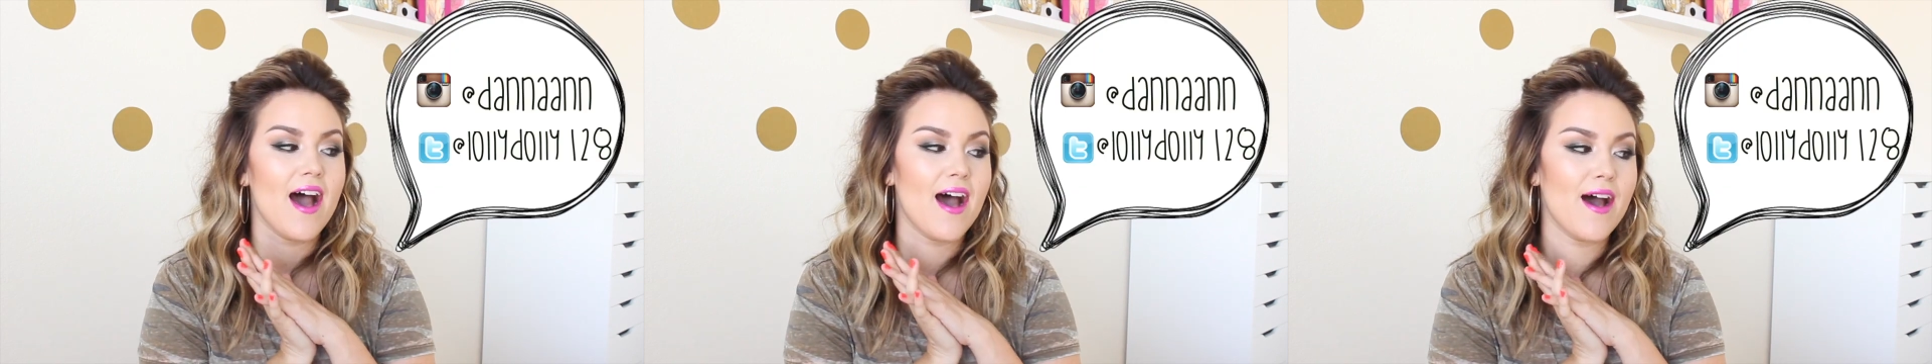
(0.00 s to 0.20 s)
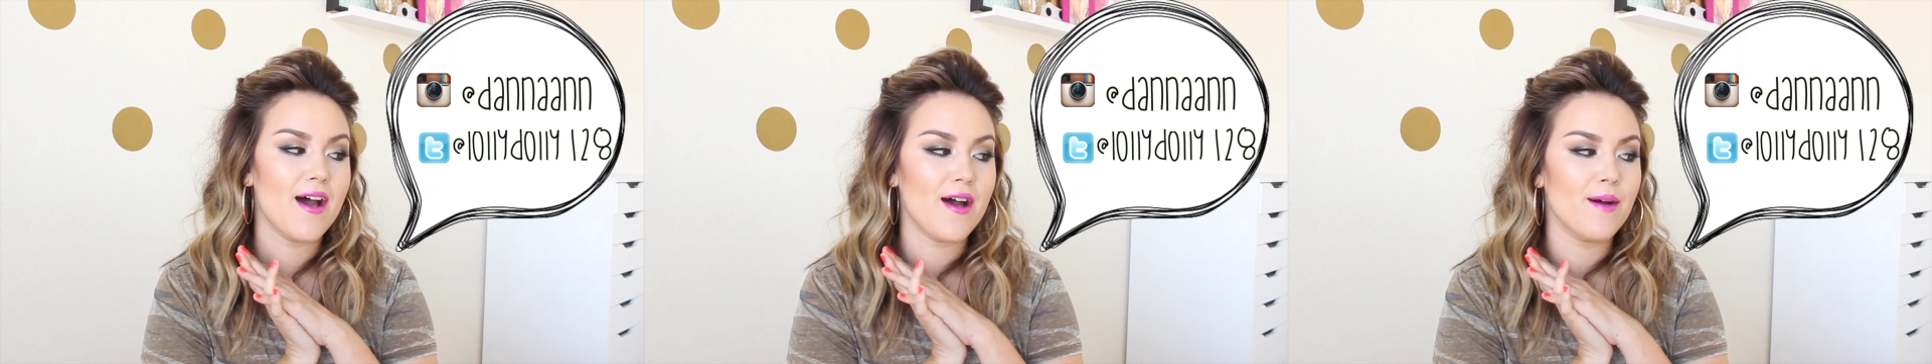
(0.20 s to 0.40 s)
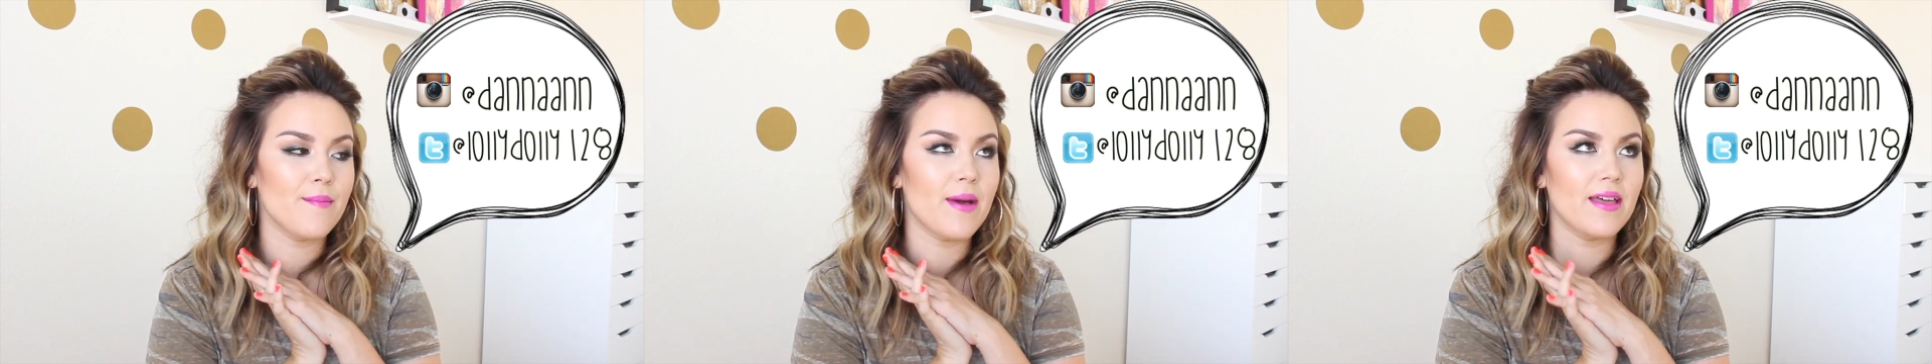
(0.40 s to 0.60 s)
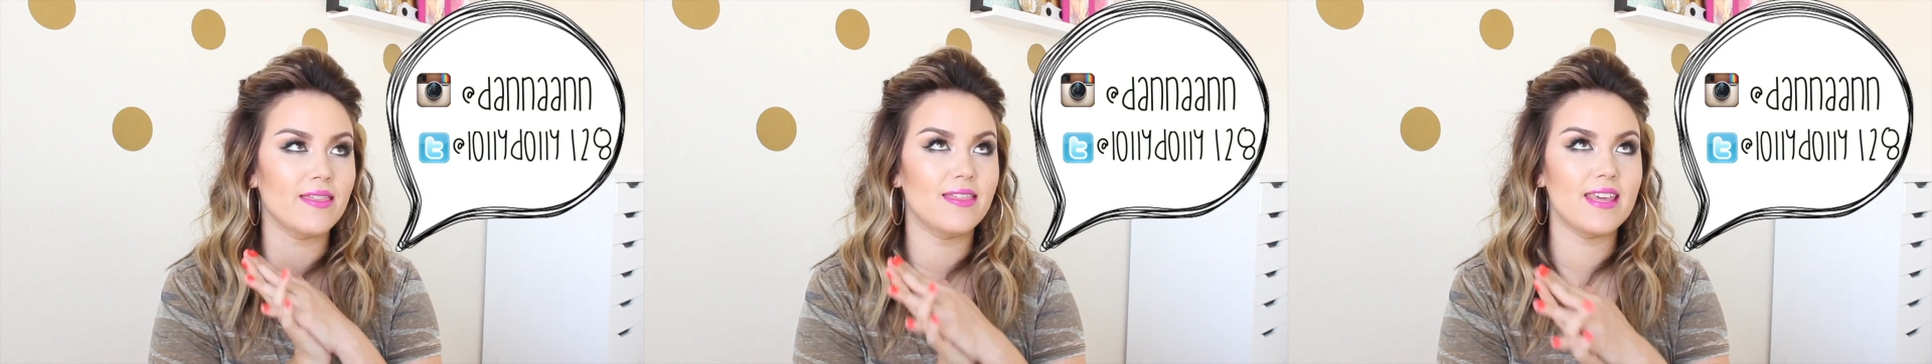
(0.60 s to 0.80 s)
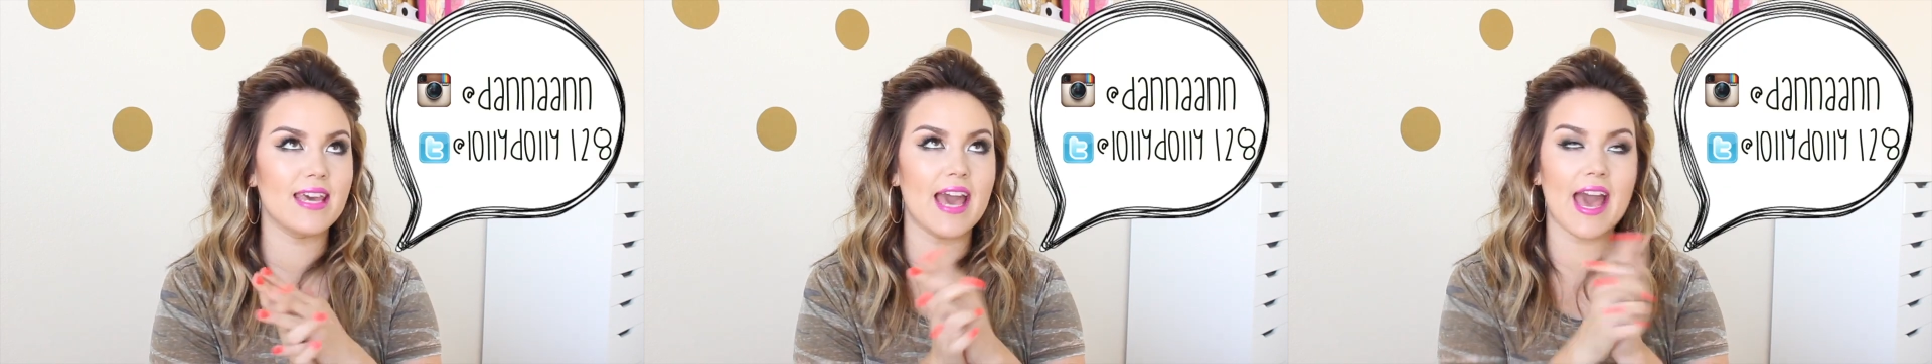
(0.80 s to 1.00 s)
Um,
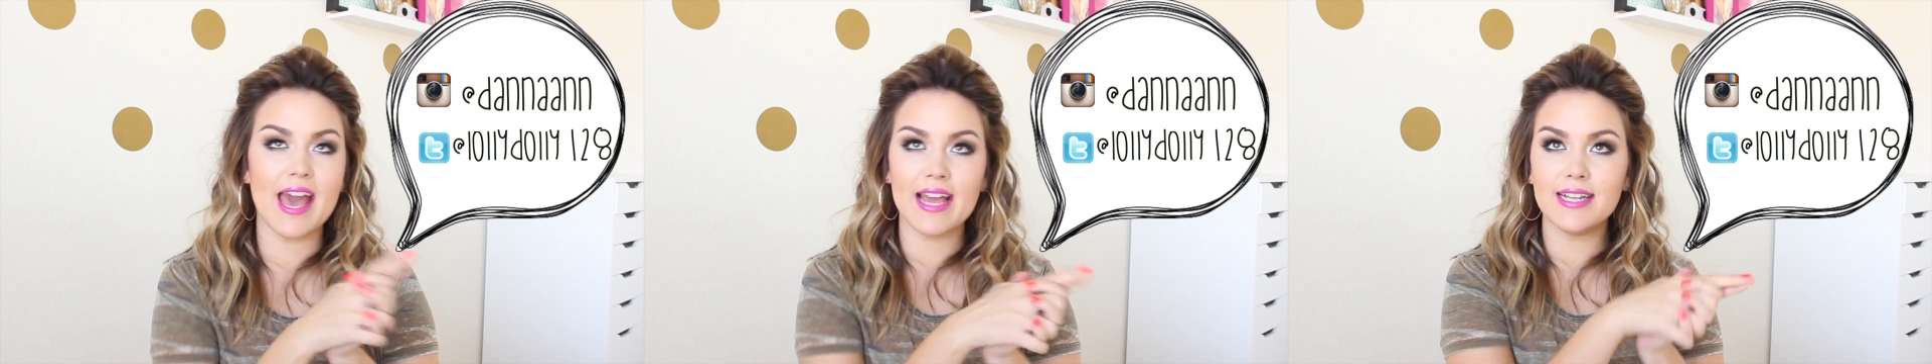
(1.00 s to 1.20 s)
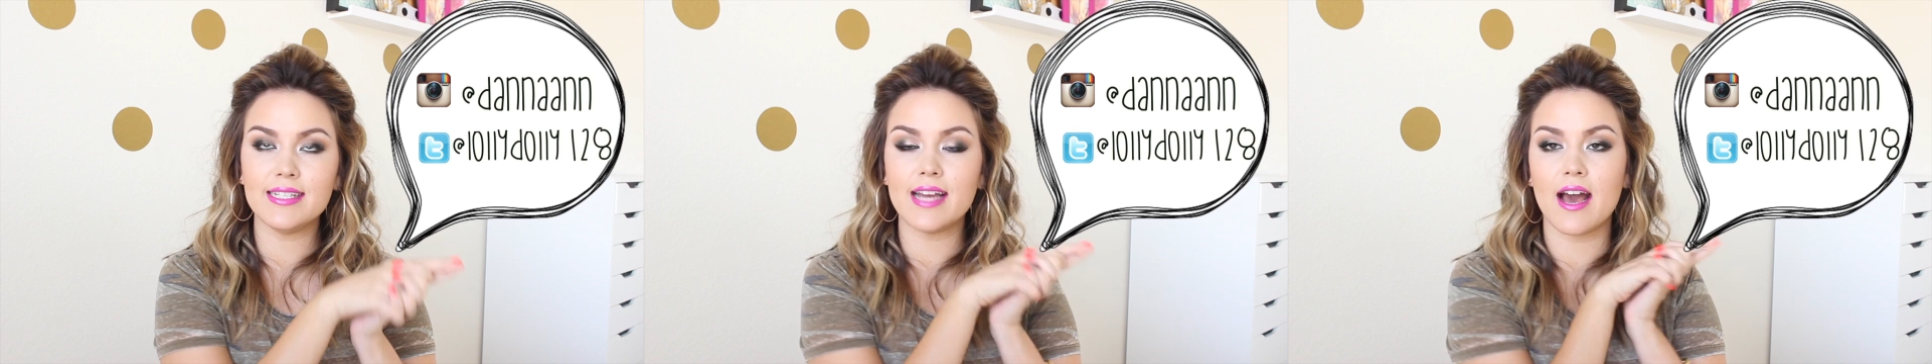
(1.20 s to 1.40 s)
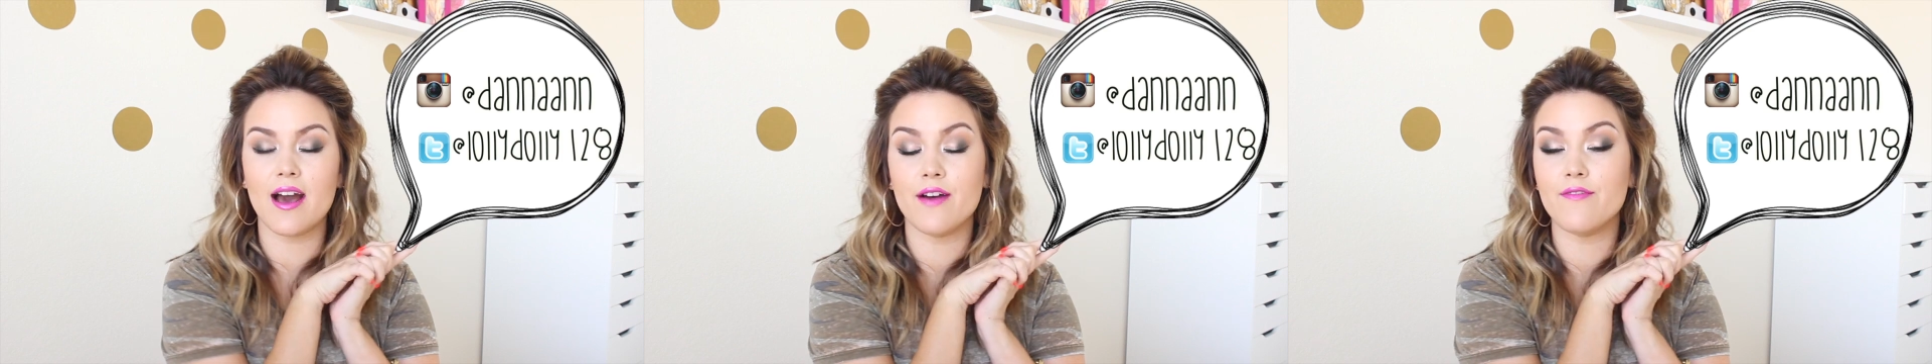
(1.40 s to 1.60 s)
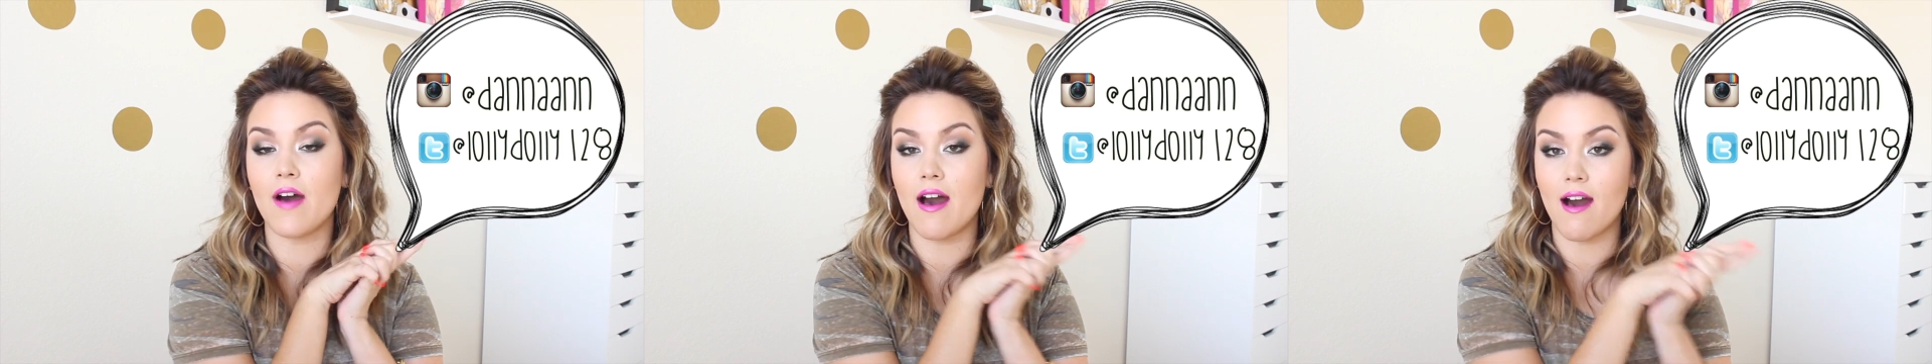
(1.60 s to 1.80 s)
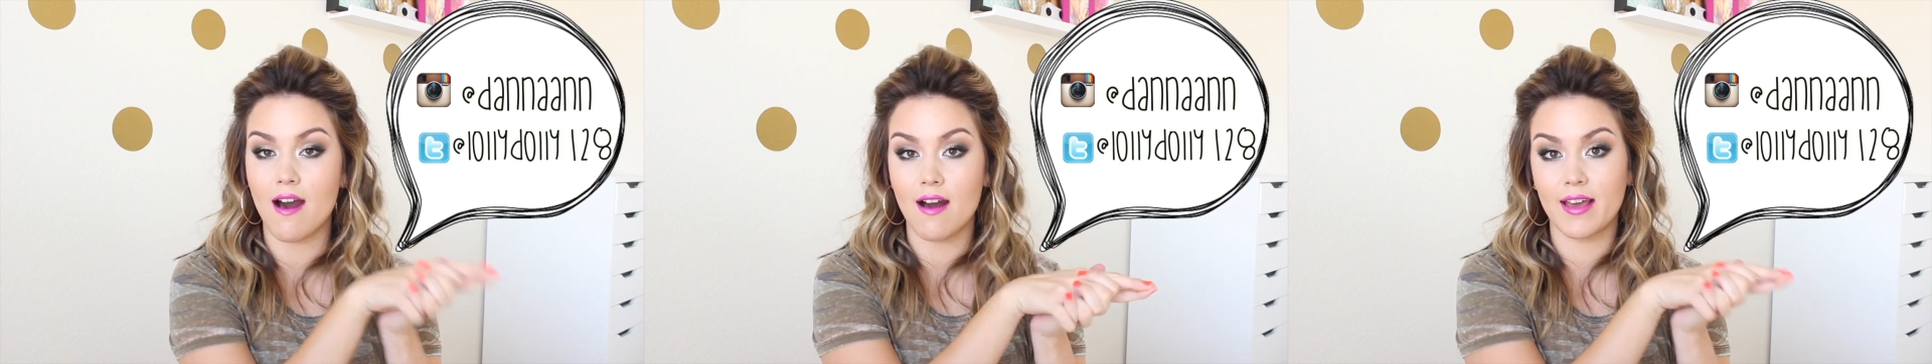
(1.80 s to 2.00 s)
the end of
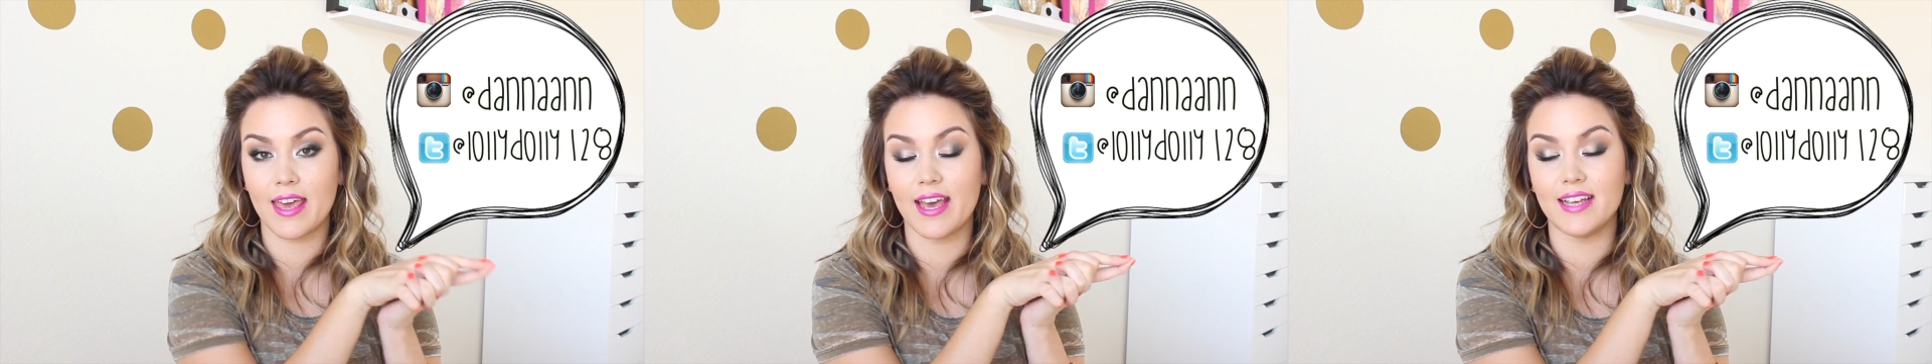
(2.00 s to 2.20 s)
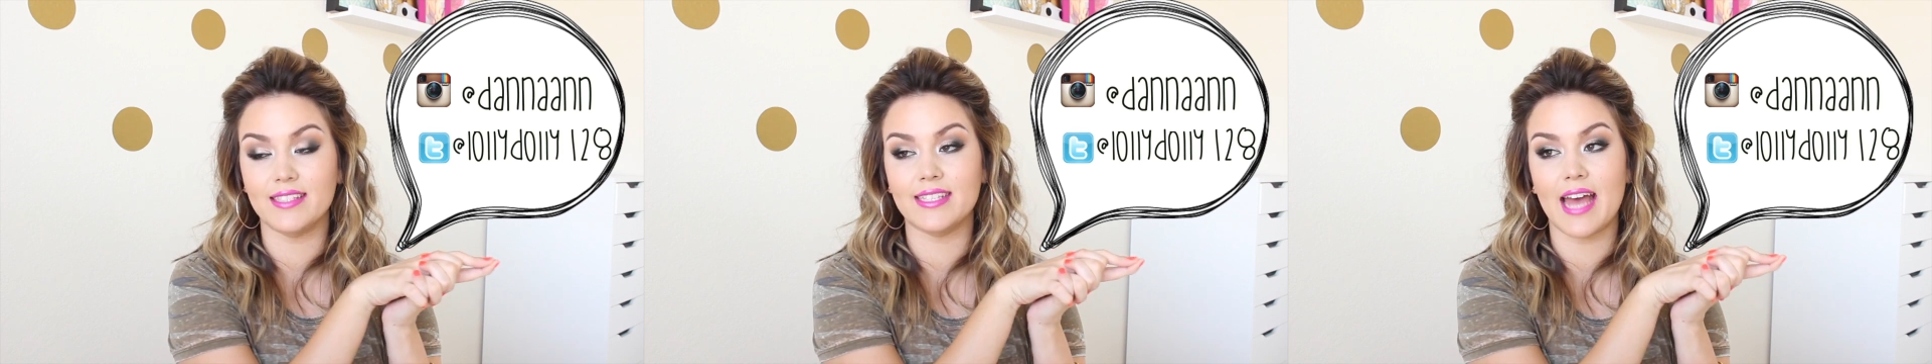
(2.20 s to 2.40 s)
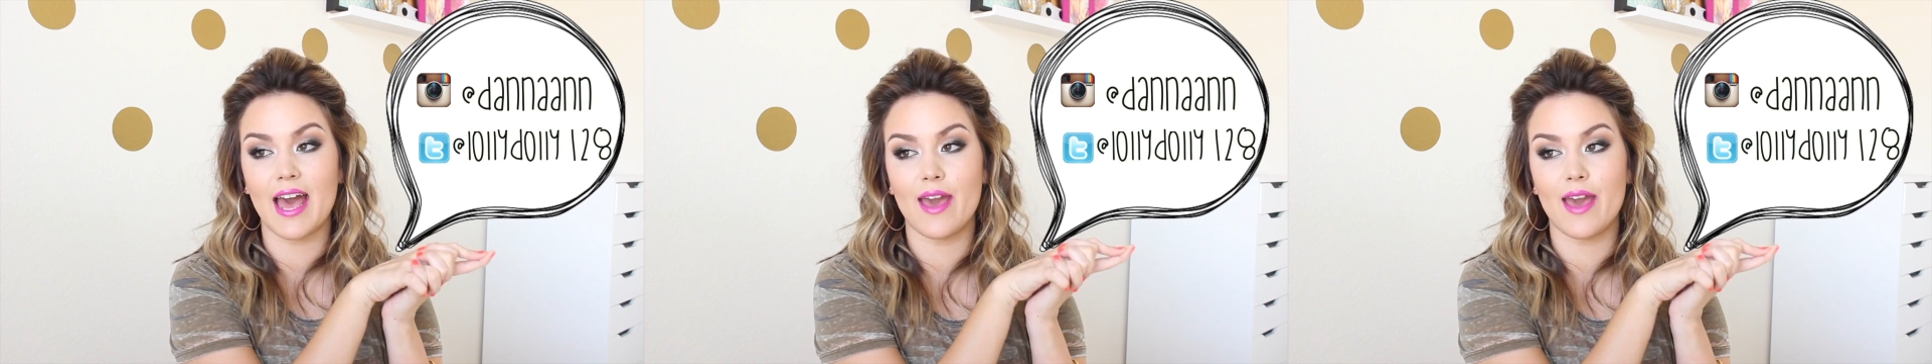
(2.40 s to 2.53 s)
August,